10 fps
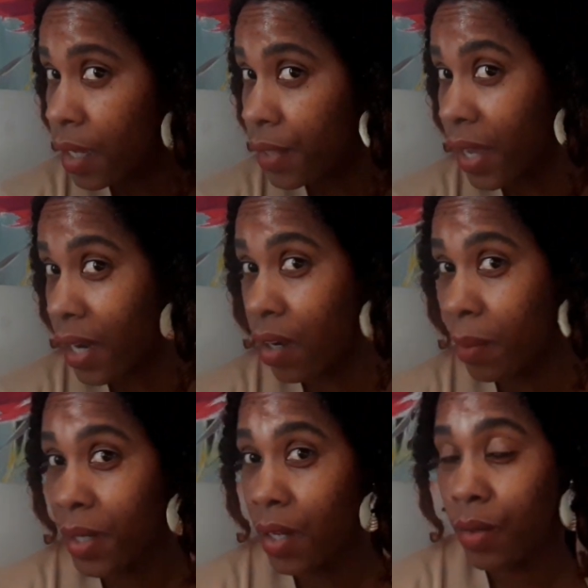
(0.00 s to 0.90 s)
They are
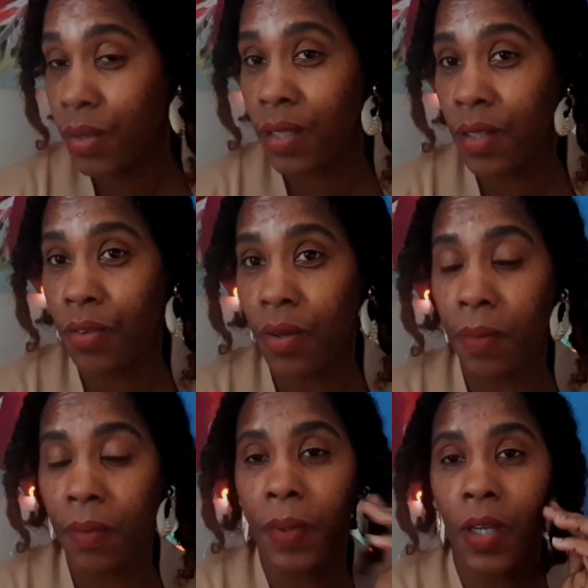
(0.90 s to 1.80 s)
coming out
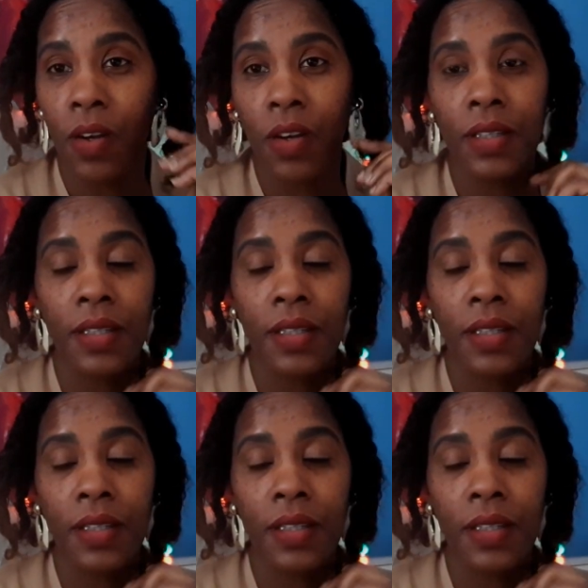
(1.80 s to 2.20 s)
because